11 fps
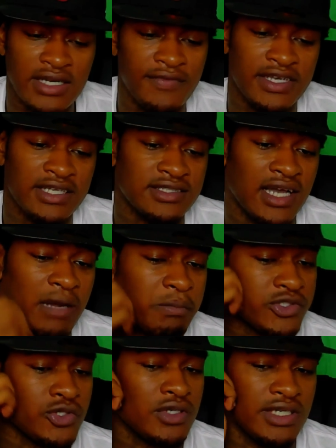never get the
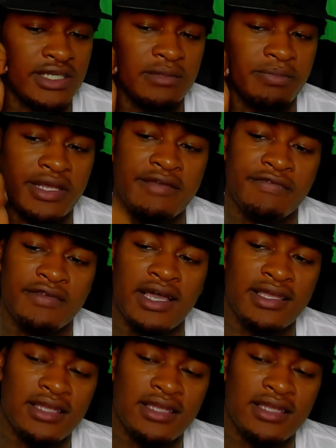opportunity to play Flight.